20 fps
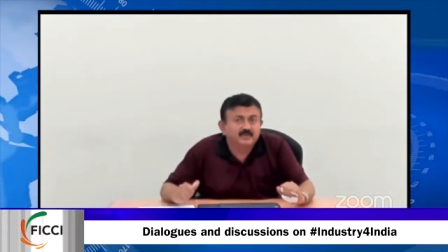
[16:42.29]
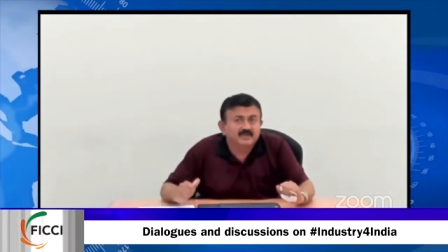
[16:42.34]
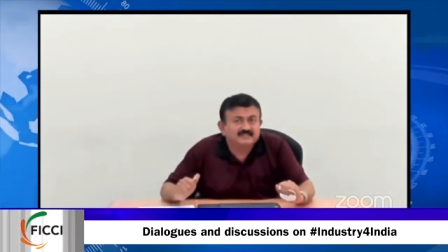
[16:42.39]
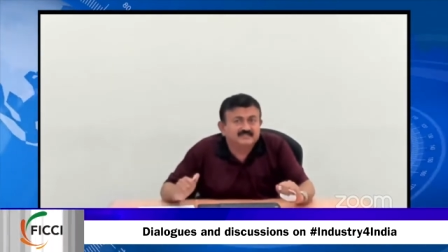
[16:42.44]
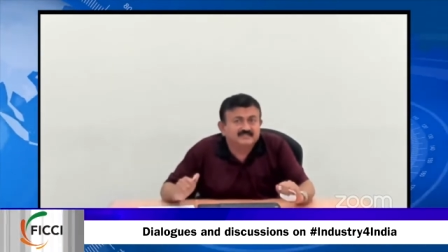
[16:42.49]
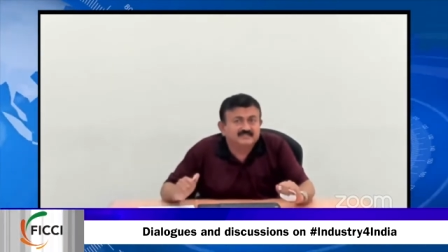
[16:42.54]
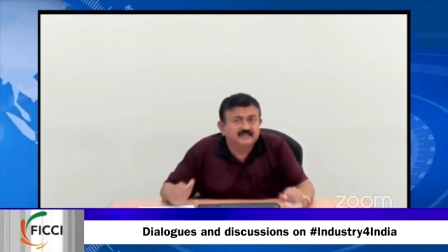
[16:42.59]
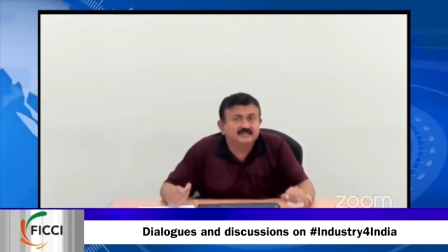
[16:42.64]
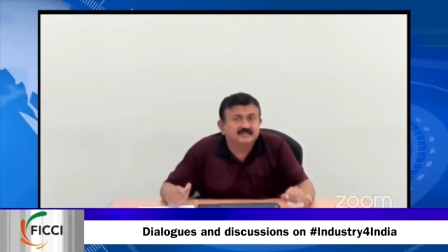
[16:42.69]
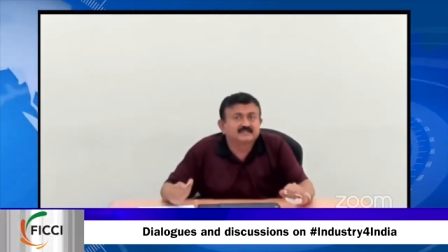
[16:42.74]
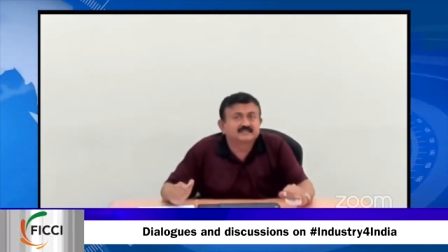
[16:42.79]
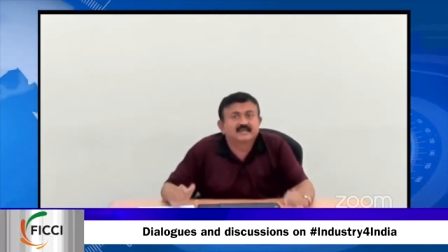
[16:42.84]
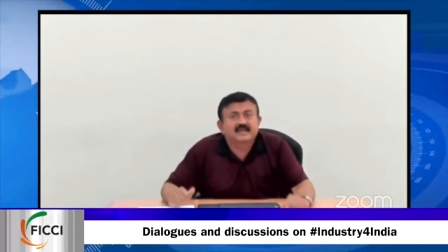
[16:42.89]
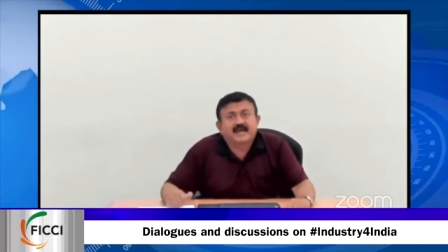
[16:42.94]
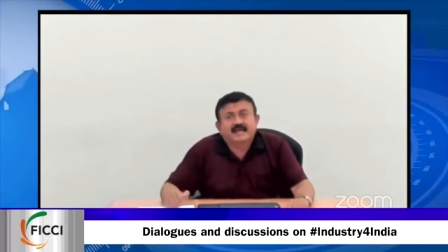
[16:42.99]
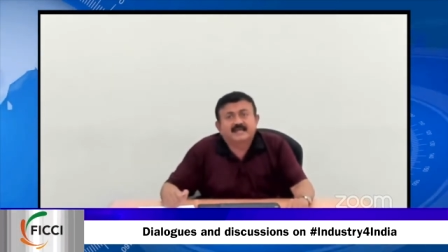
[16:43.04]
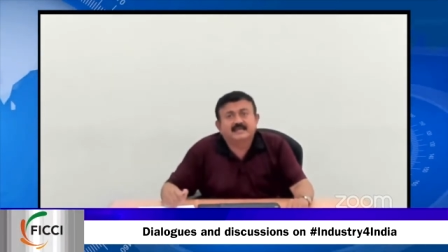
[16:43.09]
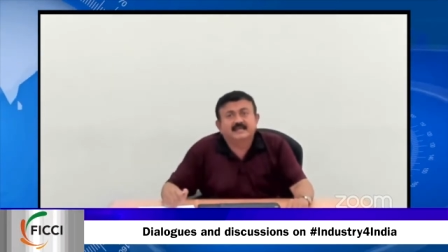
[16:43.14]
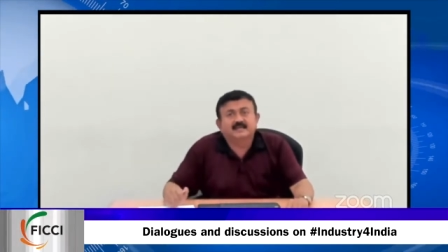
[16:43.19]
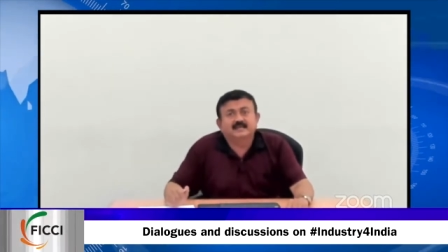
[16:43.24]
We see this
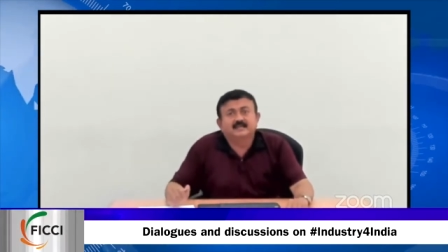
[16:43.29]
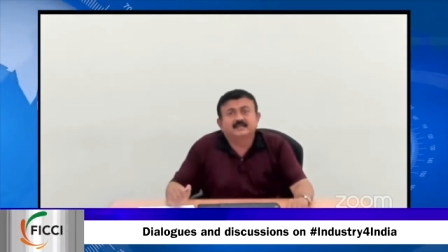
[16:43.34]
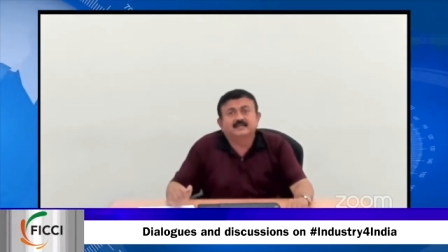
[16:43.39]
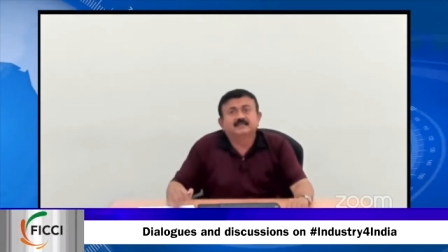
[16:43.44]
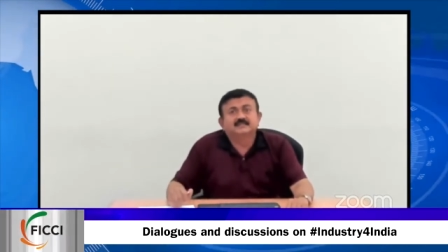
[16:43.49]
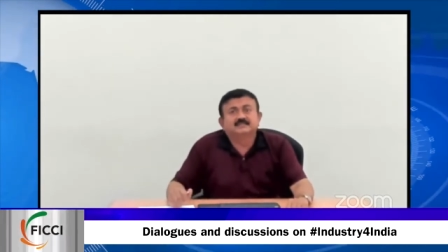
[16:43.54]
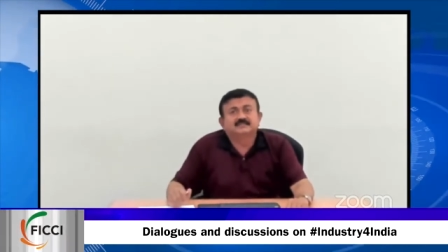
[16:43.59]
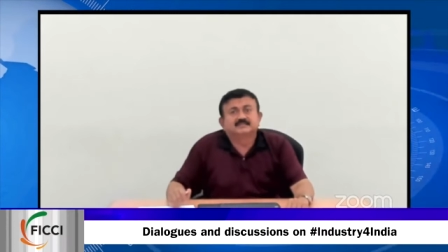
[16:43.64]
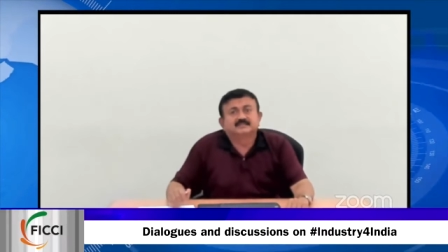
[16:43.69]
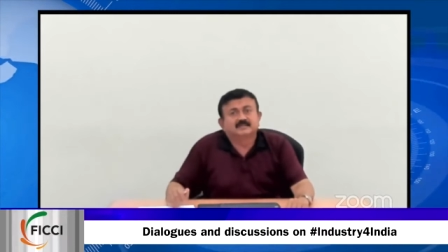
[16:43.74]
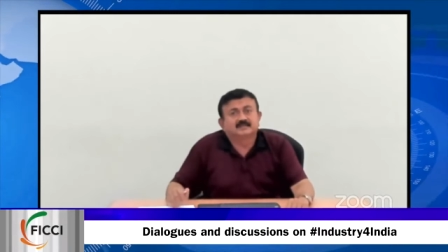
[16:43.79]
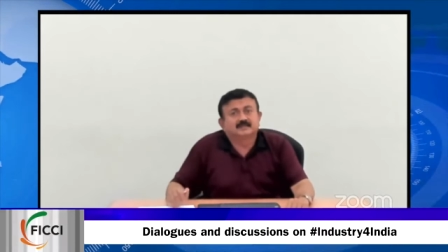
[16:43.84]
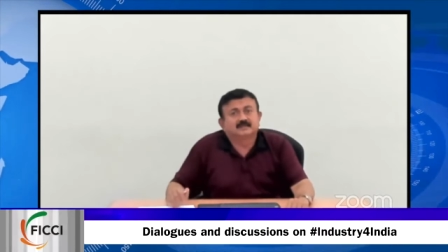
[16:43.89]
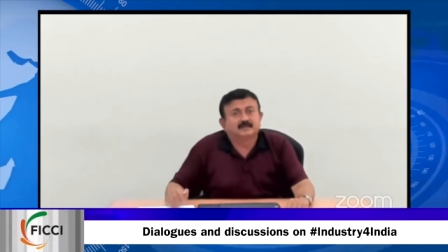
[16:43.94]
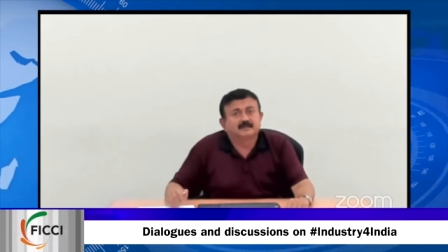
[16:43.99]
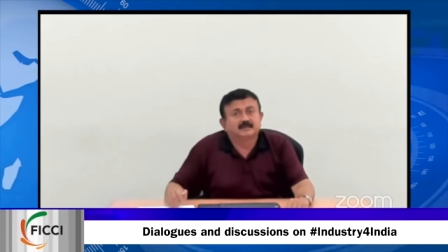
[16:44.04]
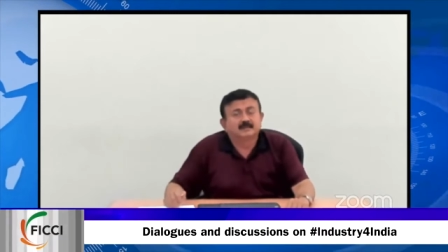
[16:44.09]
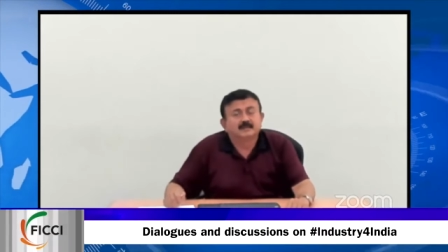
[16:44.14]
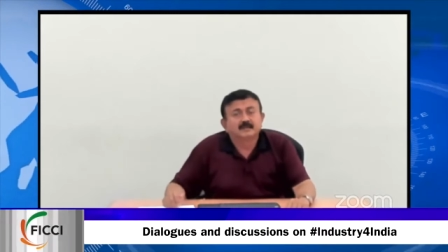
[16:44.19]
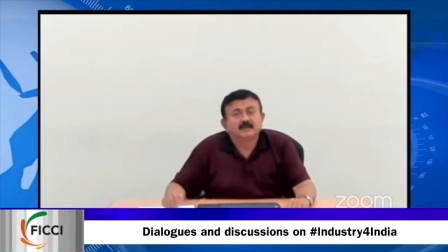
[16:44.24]
lacking in this
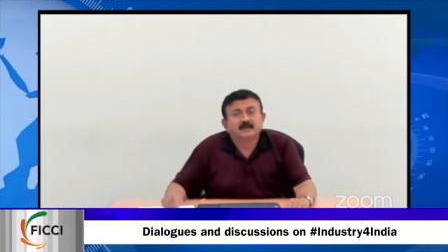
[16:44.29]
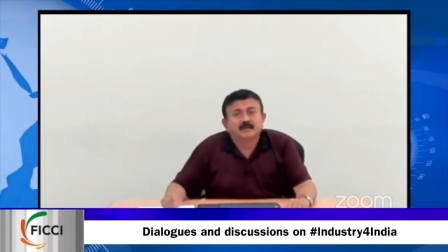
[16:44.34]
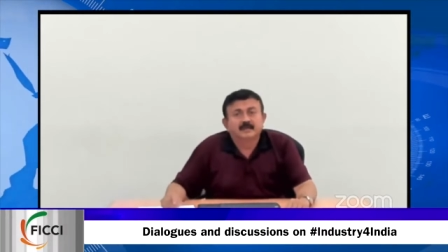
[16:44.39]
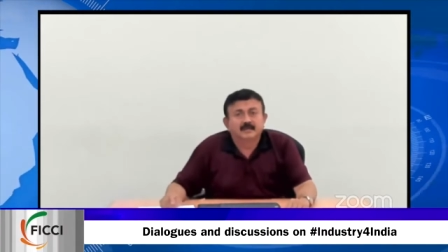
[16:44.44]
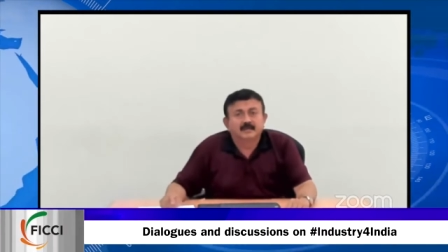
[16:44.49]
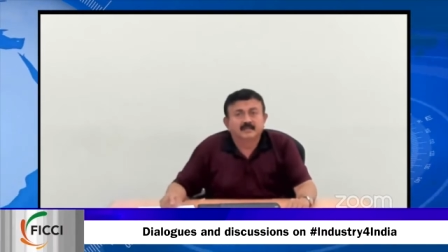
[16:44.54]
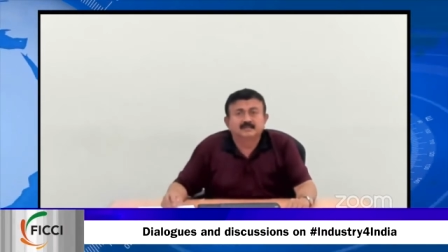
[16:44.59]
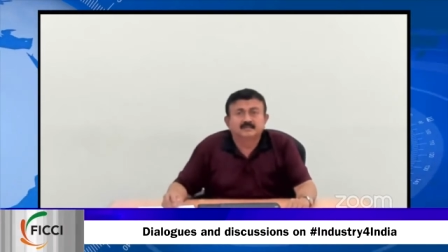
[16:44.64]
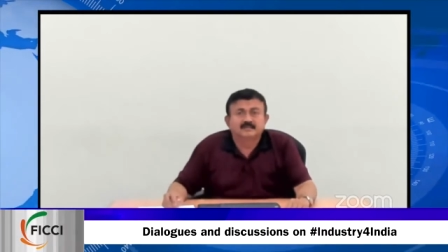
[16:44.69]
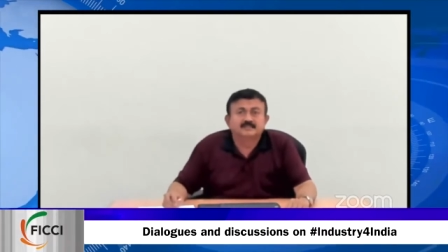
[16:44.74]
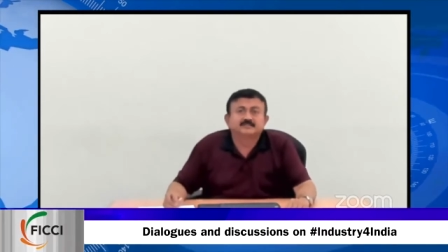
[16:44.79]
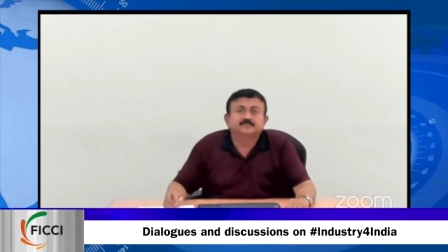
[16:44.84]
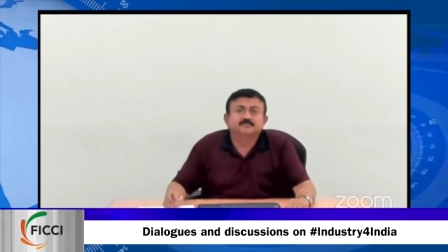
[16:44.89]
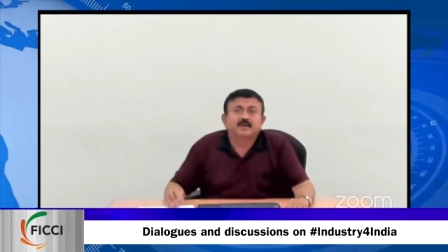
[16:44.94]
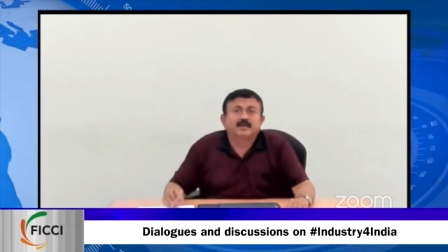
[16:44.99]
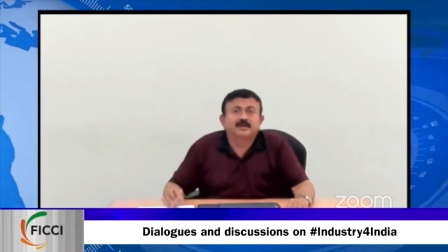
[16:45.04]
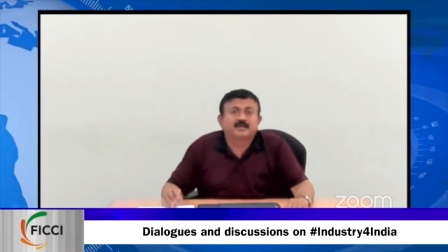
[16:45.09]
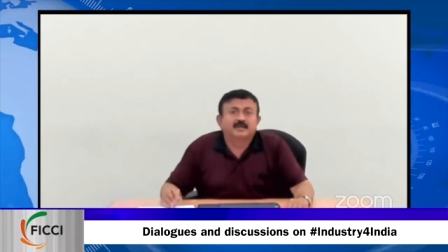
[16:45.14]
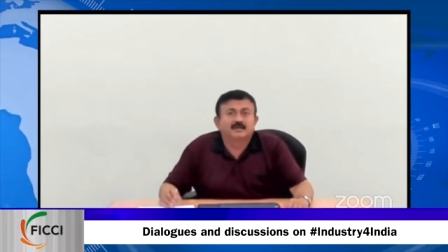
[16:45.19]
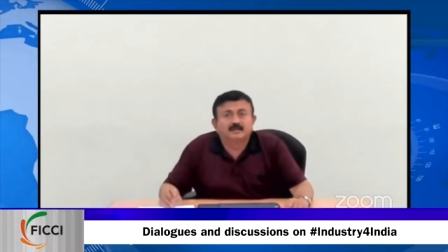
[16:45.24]
uh, in this
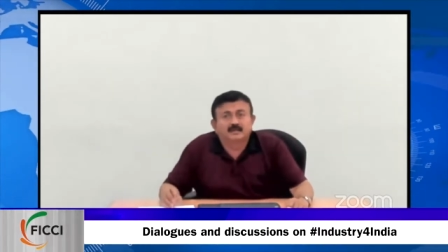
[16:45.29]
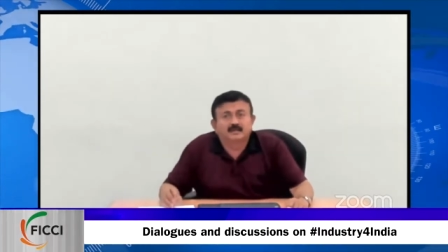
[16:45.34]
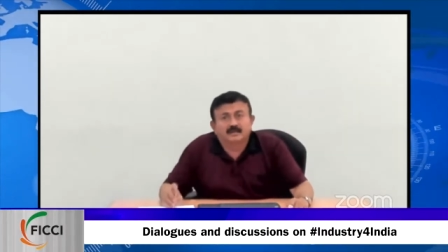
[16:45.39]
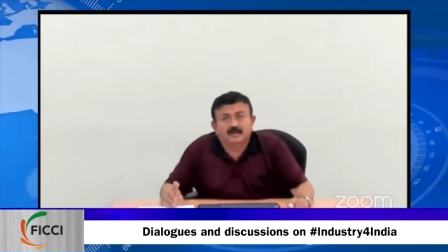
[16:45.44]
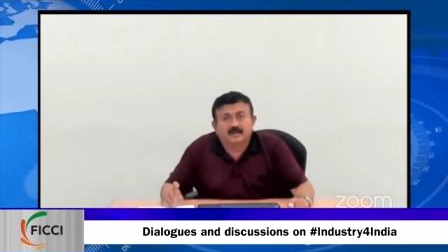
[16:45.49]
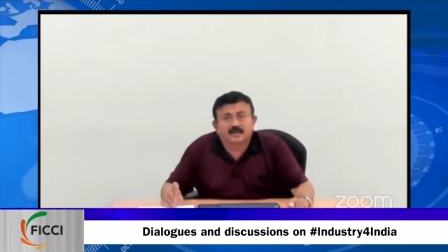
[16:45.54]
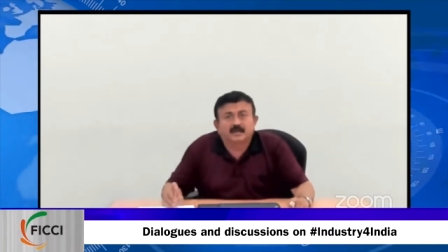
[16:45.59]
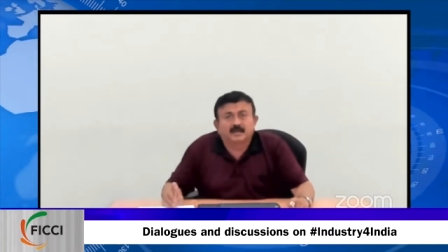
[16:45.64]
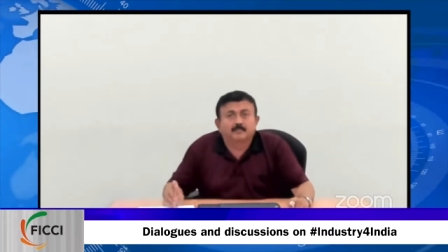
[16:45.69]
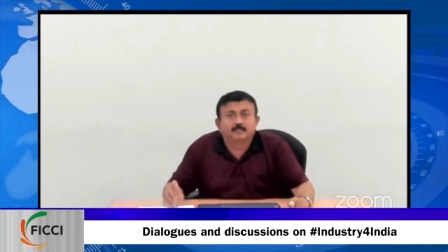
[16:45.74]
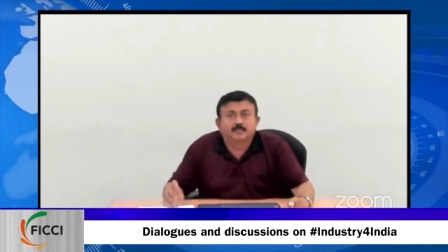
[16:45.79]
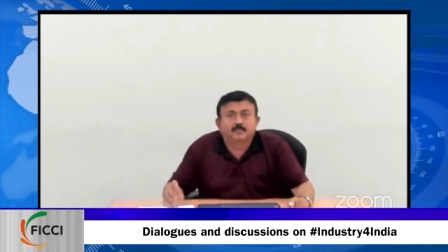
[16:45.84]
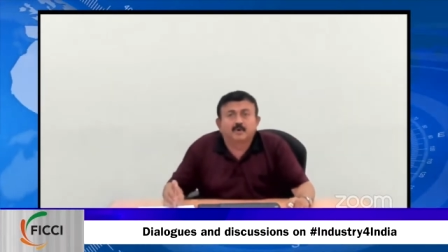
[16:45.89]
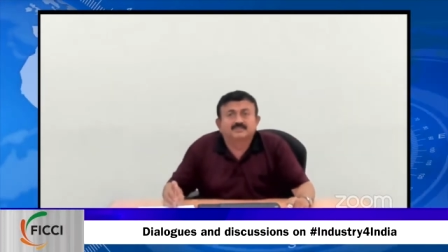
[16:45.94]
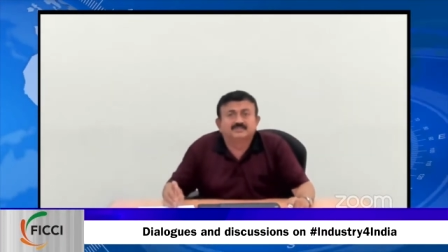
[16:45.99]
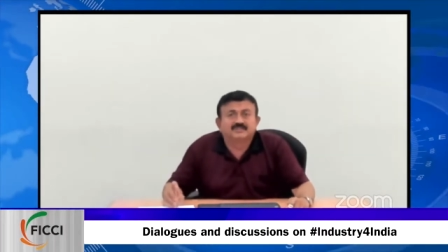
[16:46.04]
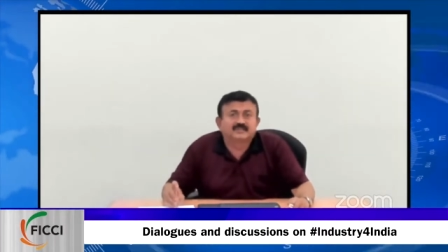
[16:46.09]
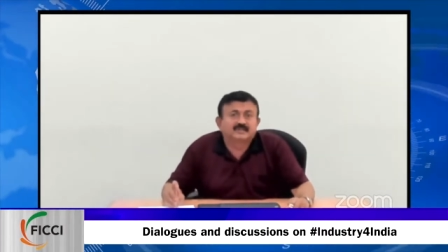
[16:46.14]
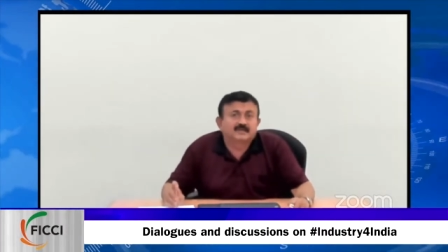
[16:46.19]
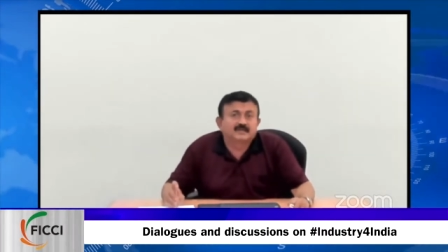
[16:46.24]
particular uh,
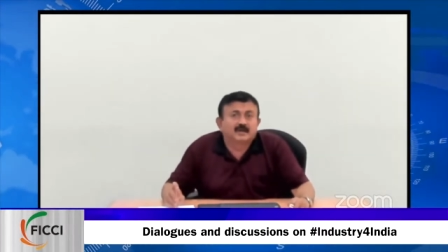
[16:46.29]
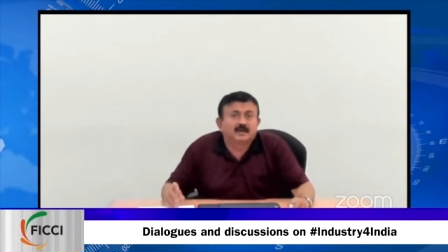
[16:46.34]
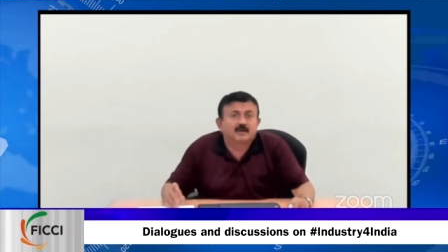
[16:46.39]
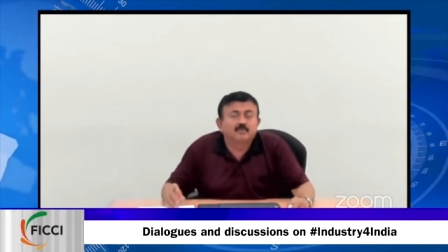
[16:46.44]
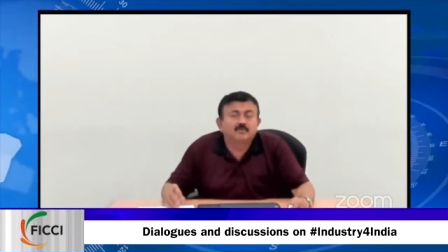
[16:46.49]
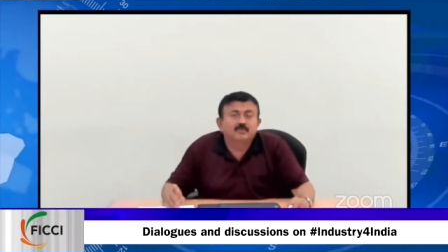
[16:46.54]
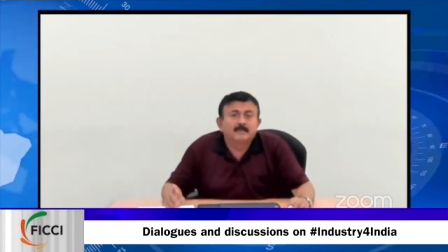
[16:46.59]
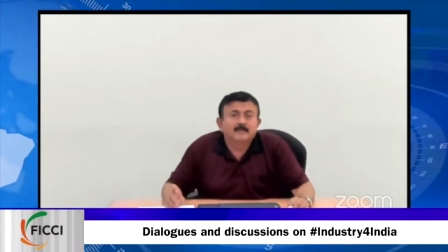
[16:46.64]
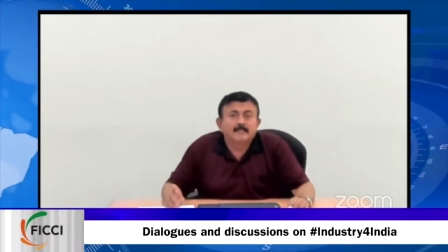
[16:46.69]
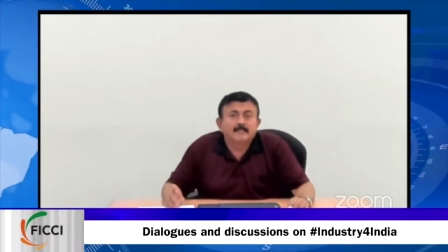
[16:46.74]
project now.